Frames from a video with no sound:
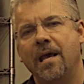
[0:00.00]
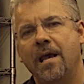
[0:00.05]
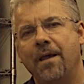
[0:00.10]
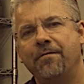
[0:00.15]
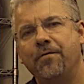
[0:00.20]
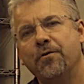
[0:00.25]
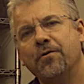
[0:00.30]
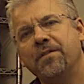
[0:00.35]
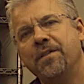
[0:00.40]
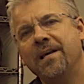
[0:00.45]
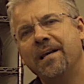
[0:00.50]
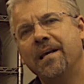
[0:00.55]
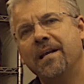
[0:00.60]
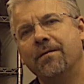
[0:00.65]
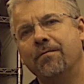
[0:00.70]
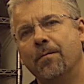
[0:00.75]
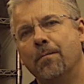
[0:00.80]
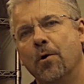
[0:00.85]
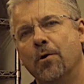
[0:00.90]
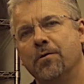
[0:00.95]
If you're thinking
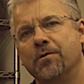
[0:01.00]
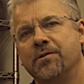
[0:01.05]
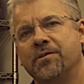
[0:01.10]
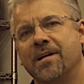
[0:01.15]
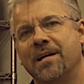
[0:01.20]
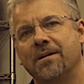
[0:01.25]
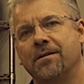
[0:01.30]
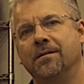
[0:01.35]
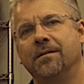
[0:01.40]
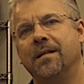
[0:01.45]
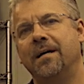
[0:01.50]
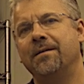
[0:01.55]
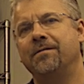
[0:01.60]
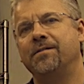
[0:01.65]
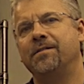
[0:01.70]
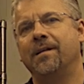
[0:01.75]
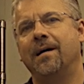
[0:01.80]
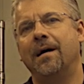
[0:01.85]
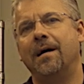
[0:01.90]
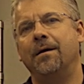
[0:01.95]
of a motorcycle
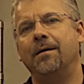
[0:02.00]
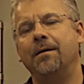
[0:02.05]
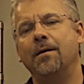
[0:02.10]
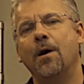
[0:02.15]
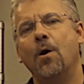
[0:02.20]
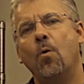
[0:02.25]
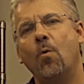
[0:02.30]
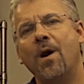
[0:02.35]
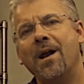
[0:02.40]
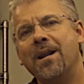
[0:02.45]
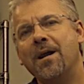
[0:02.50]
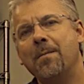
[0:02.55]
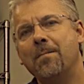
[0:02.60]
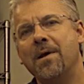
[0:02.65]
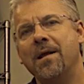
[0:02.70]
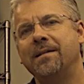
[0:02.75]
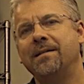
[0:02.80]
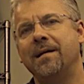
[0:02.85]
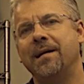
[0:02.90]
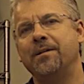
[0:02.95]
lifestyle, why not
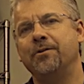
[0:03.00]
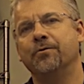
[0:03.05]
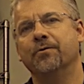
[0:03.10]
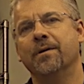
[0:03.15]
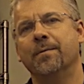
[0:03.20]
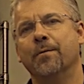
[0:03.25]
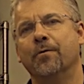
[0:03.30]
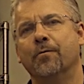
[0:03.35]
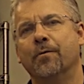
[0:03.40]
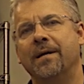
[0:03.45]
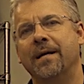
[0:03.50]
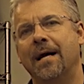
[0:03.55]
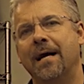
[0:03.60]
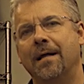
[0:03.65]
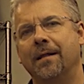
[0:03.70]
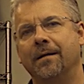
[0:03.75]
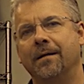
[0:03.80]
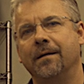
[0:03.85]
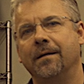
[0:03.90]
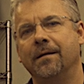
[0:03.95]
make that dream a
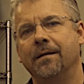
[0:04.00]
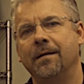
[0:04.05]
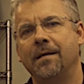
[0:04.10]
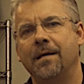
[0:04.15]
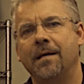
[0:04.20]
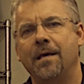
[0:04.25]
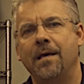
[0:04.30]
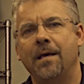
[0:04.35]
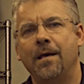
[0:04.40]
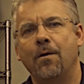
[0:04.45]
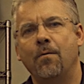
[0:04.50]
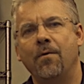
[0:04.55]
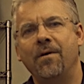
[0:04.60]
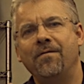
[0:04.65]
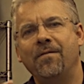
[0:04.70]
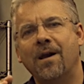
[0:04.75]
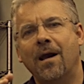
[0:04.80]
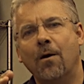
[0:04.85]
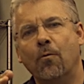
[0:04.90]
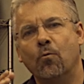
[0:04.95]
reality?
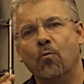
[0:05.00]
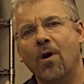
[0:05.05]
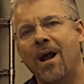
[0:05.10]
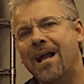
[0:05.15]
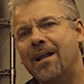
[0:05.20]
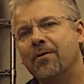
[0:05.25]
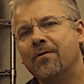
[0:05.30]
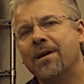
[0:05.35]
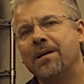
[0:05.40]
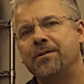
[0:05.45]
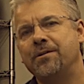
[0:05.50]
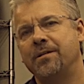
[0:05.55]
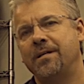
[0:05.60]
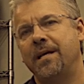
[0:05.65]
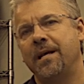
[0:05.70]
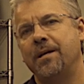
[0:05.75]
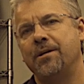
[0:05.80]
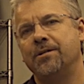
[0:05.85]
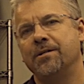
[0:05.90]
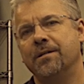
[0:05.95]
We've got rider
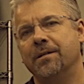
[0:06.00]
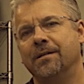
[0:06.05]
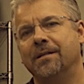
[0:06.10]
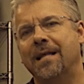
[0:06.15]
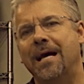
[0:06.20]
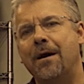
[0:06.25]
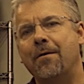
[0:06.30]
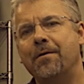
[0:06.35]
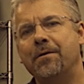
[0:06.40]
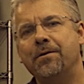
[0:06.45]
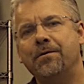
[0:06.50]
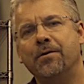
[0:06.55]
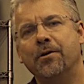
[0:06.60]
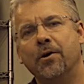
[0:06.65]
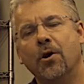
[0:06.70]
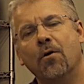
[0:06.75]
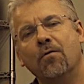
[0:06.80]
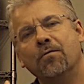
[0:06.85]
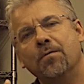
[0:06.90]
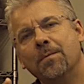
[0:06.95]
education allowing you to
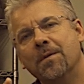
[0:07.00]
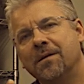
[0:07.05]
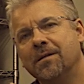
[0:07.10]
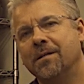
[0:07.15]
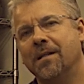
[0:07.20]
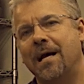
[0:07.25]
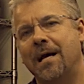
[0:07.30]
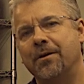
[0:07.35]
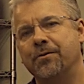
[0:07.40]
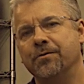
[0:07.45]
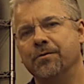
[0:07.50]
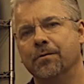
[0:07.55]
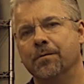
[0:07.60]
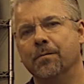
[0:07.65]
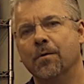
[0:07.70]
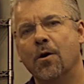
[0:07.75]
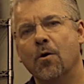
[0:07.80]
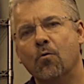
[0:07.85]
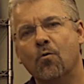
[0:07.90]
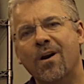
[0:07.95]
go from the classroom
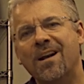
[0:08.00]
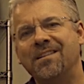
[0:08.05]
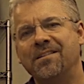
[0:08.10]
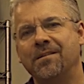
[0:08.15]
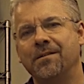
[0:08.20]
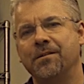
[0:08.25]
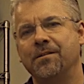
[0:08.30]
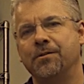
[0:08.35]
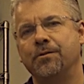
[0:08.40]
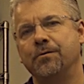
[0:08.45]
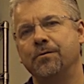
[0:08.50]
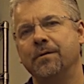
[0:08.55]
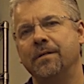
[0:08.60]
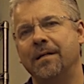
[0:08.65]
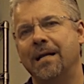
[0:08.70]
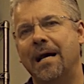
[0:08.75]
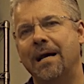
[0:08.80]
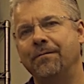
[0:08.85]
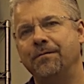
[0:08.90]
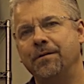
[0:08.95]
right to the street
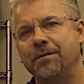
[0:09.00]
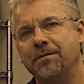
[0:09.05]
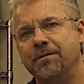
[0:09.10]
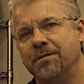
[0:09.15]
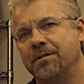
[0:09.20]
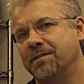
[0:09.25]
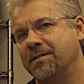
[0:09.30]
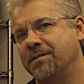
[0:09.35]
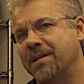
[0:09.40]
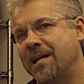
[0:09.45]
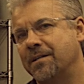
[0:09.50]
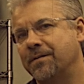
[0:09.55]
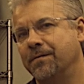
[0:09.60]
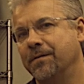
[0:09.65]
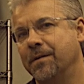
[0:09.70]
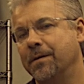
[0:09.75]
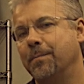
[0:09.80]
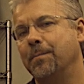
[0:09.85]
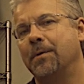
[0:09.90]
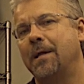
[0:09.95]
after you
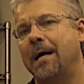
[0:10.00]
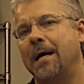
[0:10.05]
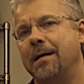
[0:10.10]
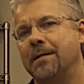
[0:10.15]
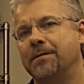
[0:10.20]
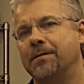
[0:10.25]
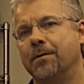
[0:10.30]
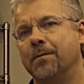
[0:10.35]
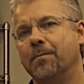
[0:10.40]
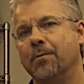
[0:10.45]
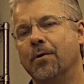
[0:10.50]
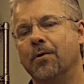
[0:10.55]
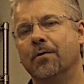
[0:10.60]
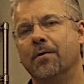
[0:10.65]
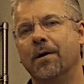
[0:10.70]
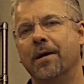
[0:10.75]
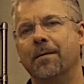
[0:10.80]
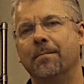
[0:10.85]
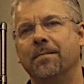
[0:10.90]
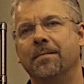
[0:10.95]
successfully pass our
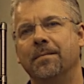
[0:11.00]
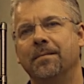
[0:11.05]
program.